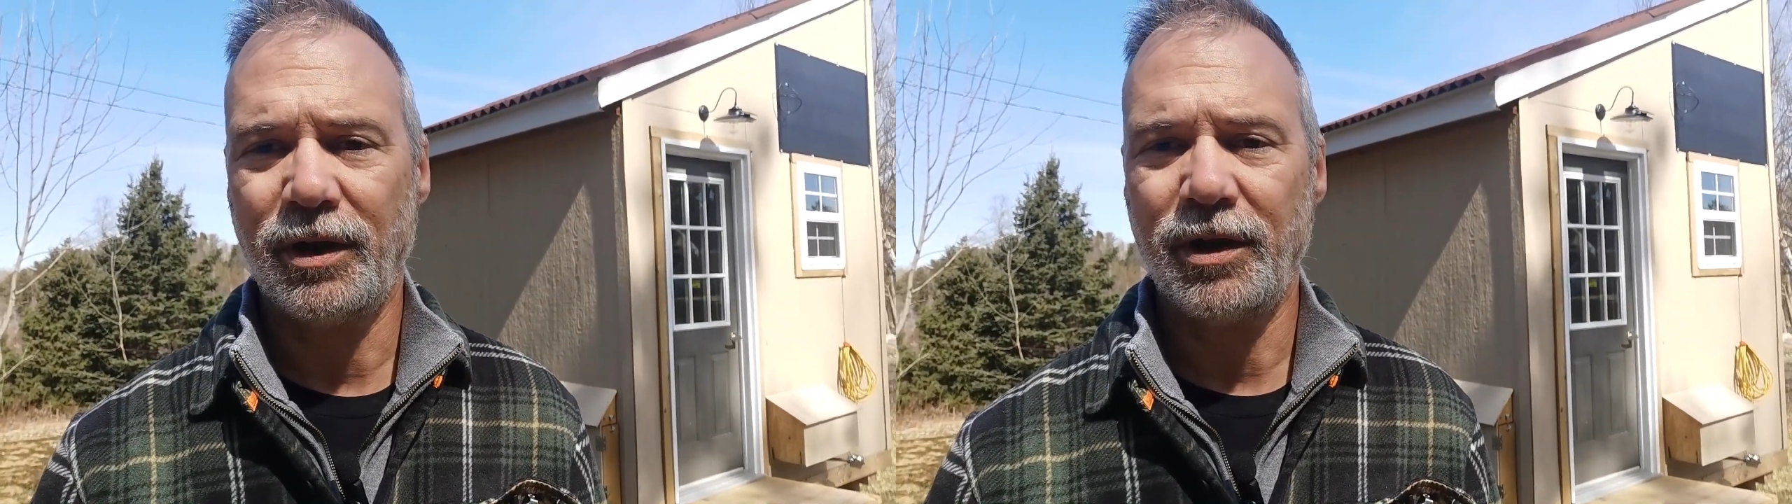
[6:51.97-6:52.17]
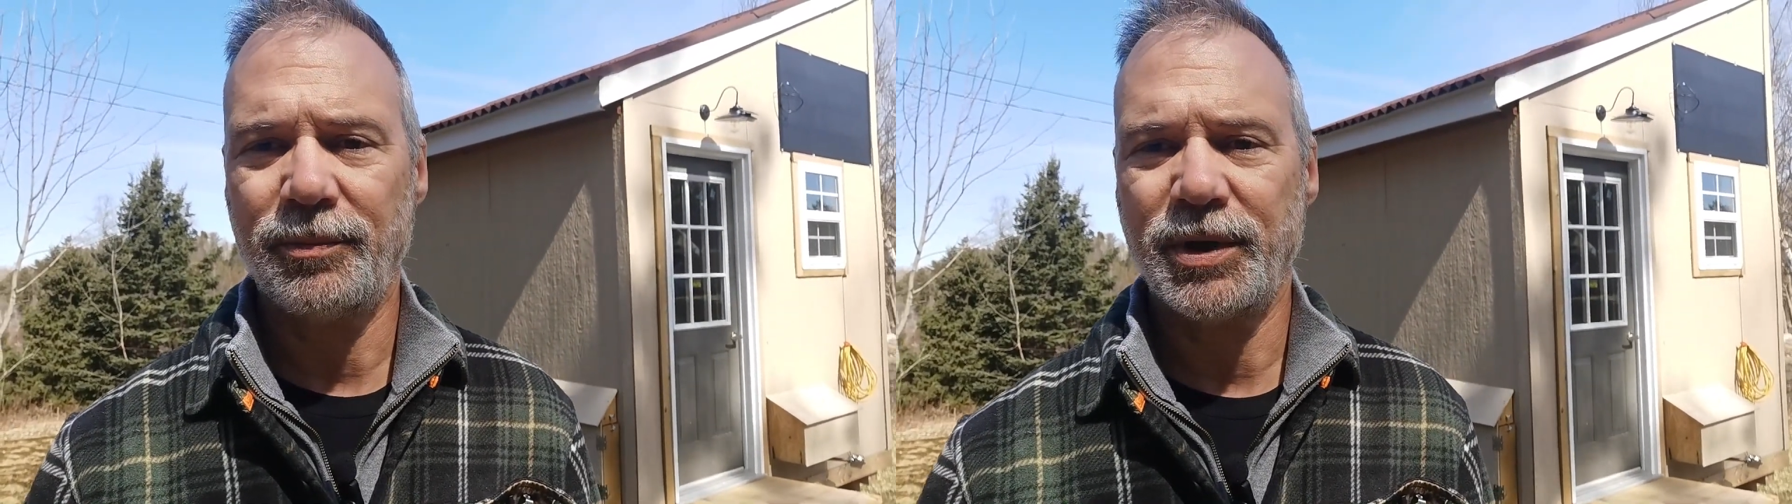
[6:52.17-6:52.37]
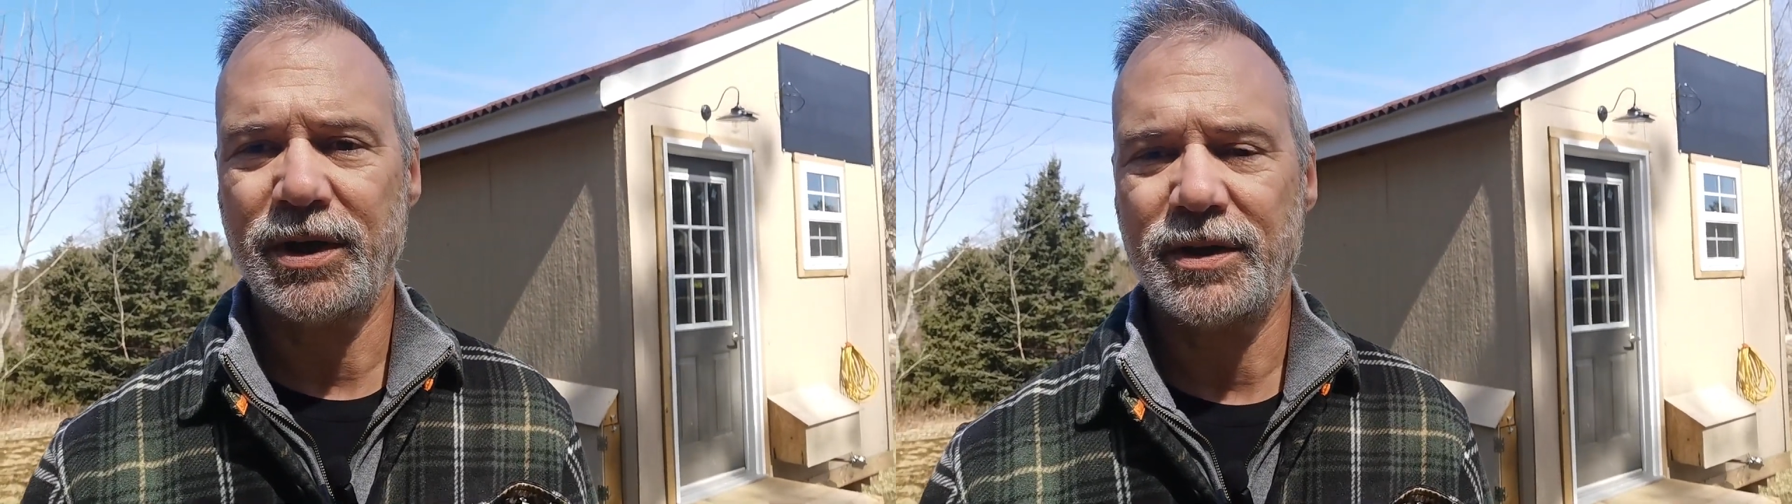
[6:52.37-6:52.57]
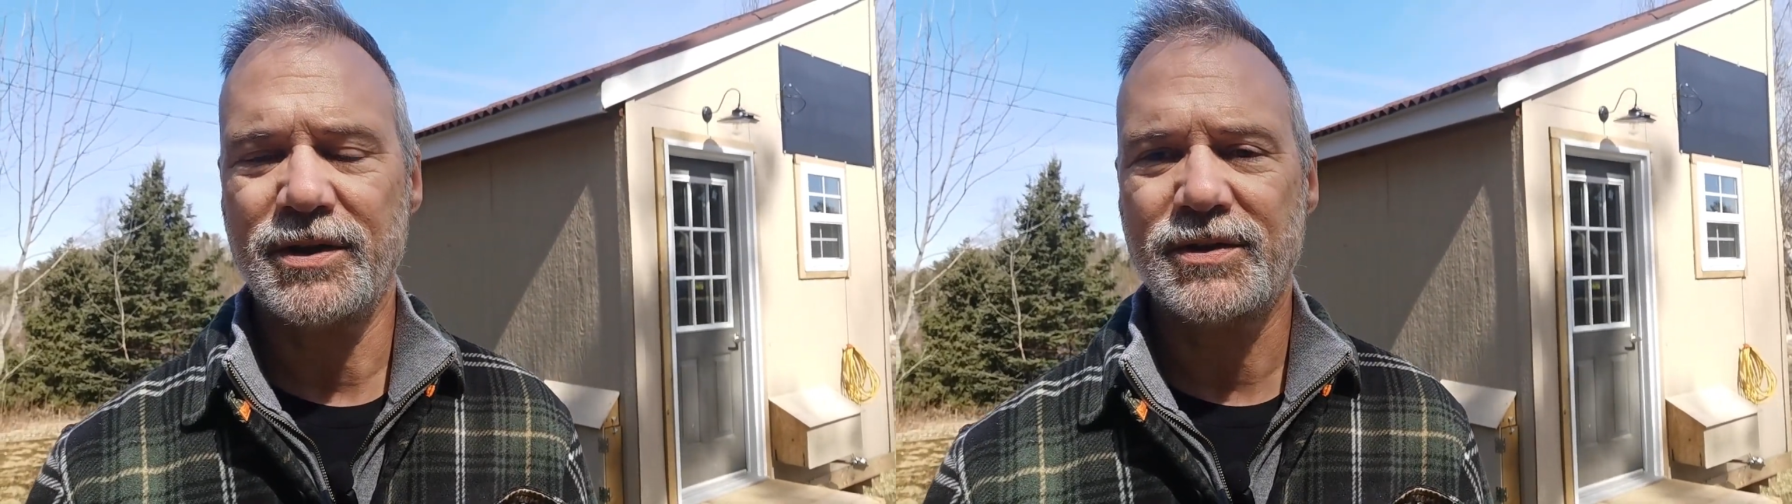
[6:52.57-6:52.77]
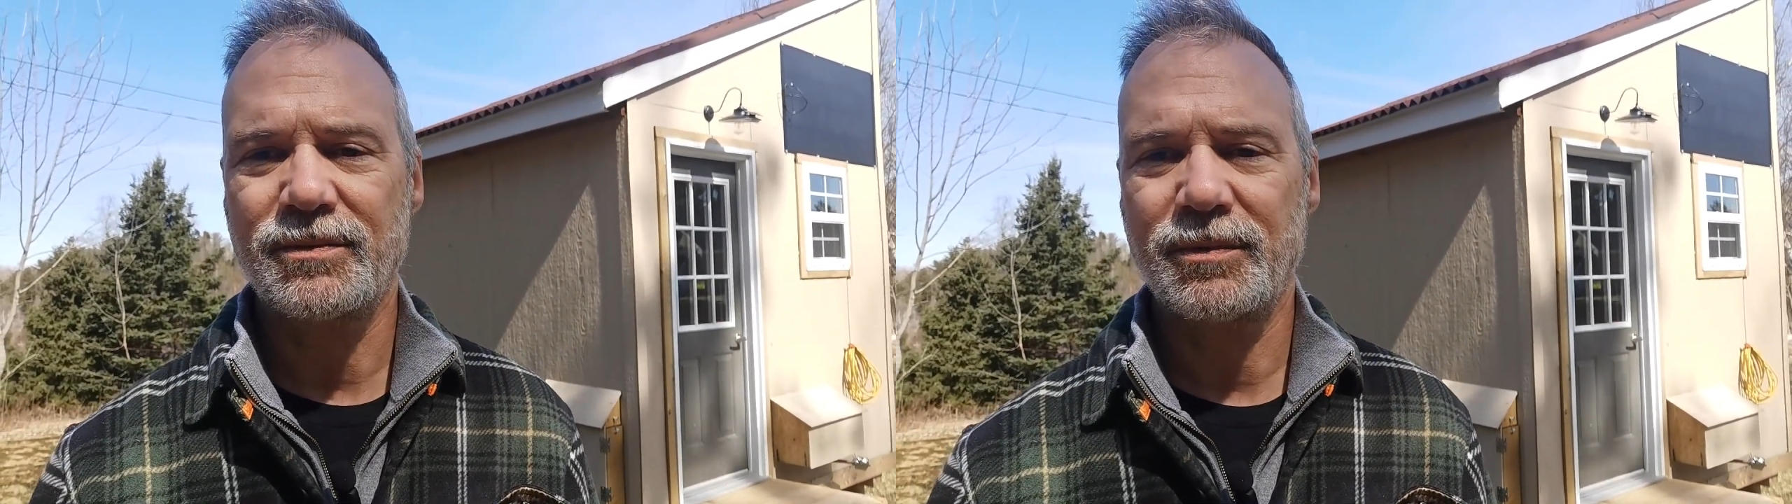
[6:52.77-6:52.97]
I'll update
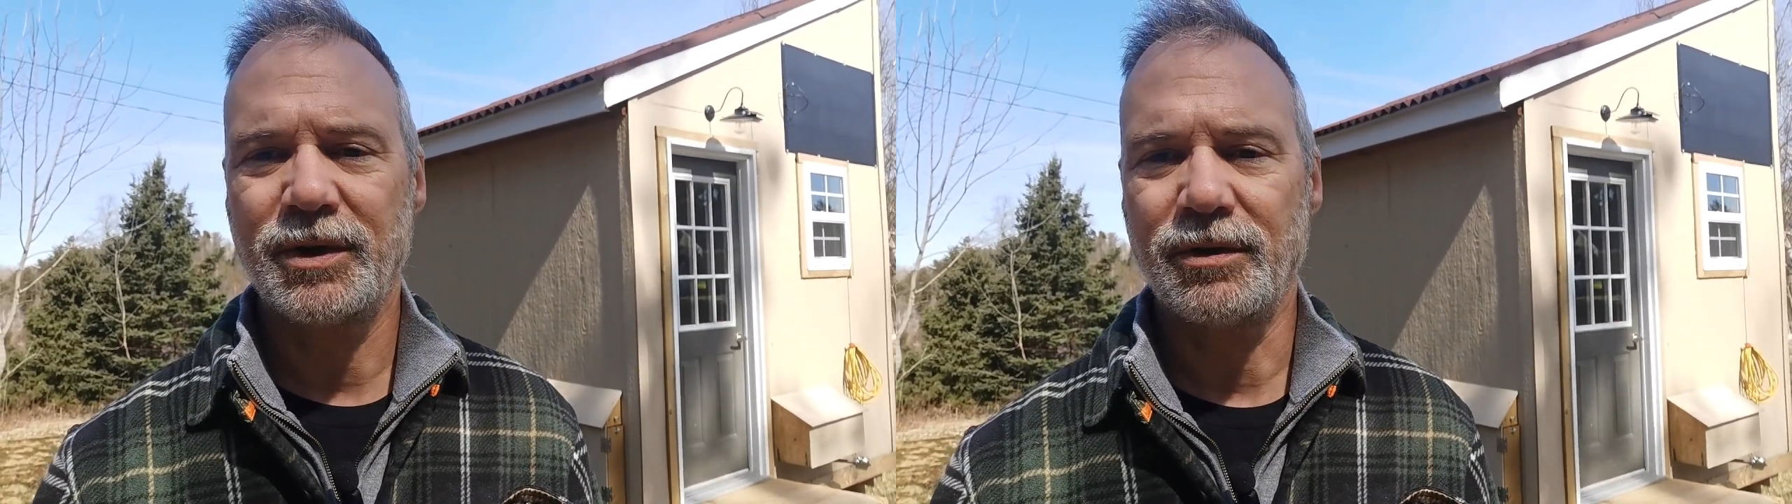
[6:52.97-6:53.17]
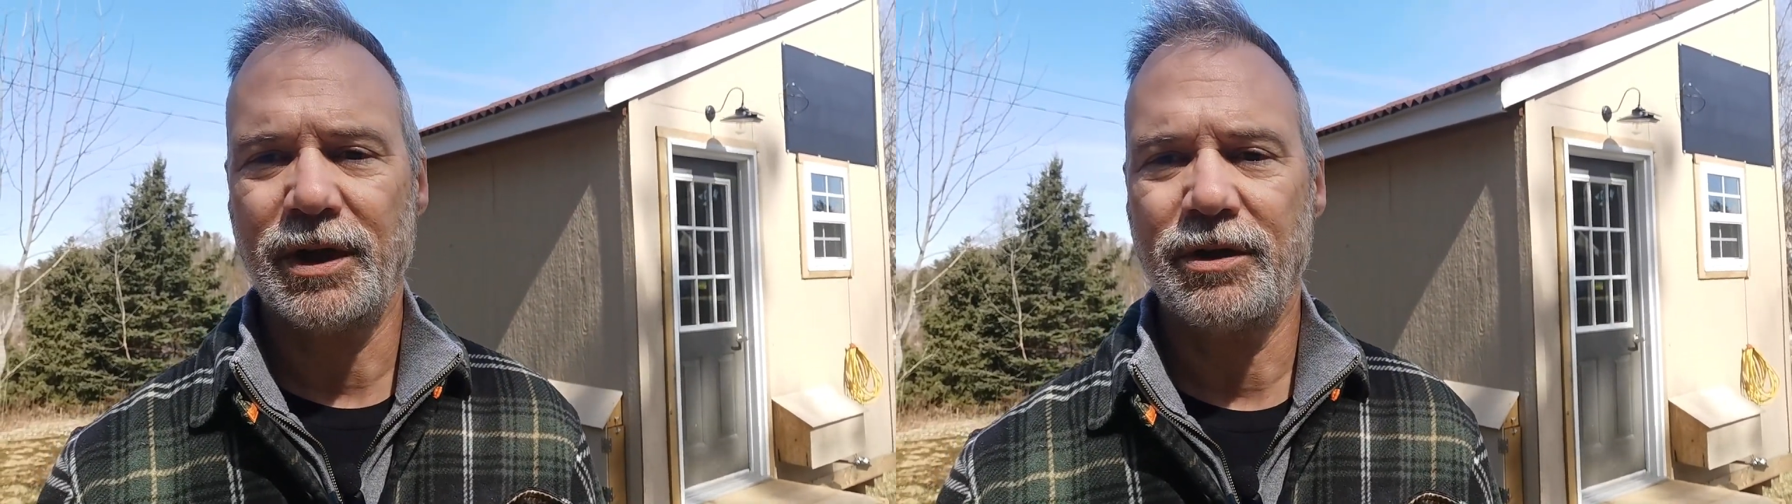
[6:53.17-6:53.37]
this, you know,